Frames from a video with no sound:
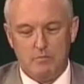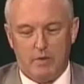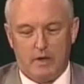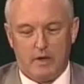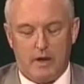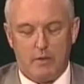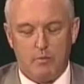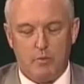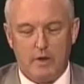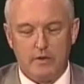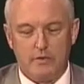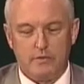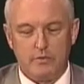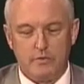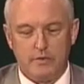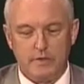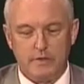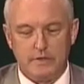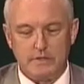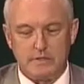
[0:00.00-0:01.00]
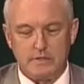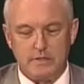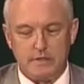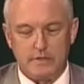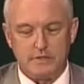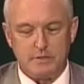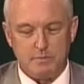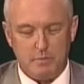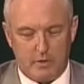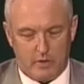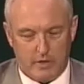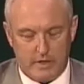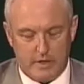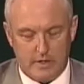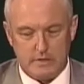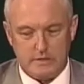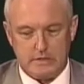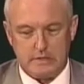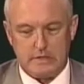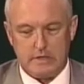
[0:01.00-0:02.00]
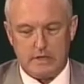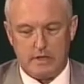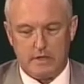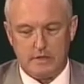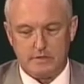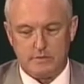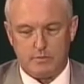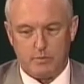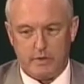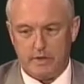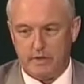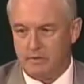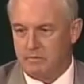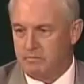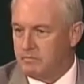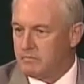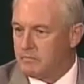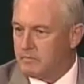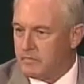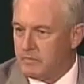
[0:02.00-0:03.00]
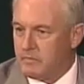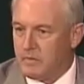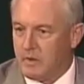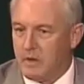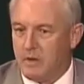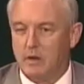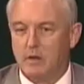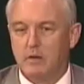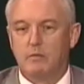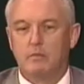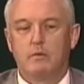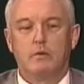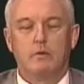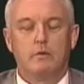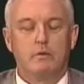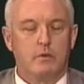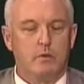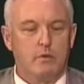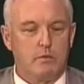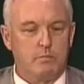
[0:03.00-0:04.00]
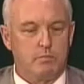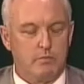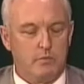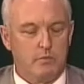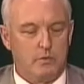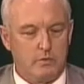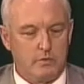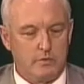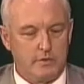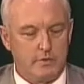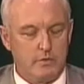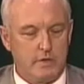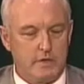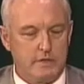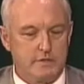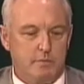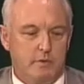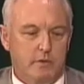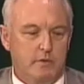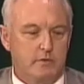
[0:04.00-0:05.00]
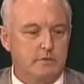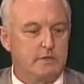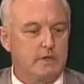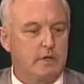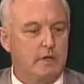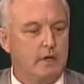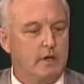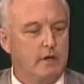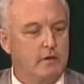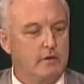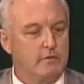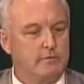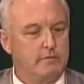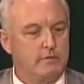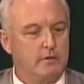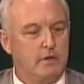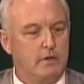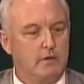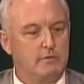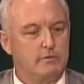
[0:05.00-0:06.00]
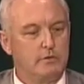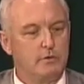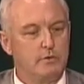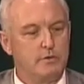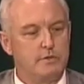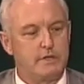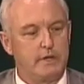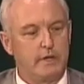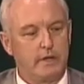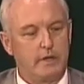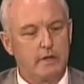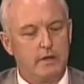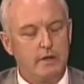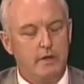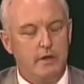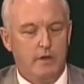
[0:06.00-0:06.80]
But I went through this experience, as we uh, all, all do, I suppose, uh, of, of losing